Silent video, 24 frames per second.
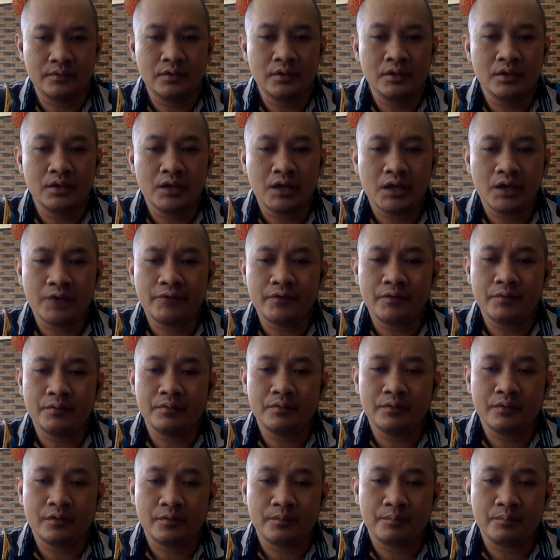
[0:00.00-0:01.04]

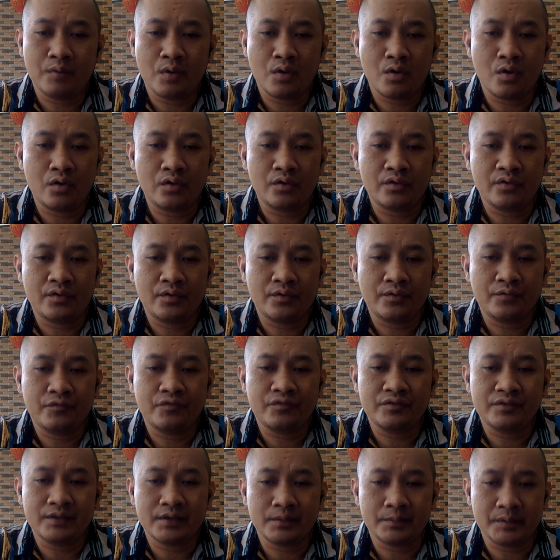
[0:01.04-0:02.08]
Even more
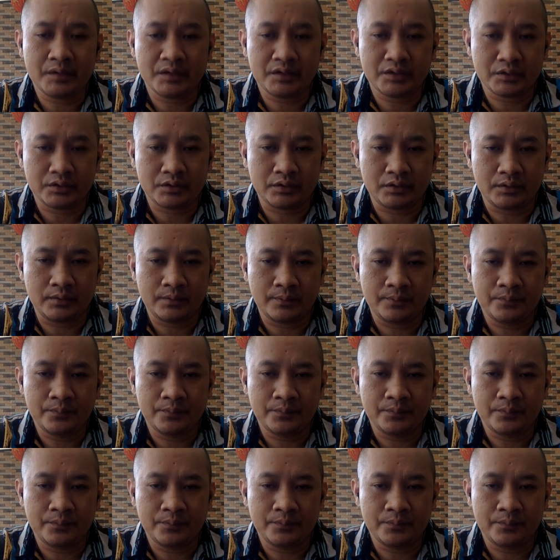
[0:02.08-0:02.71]
fundamental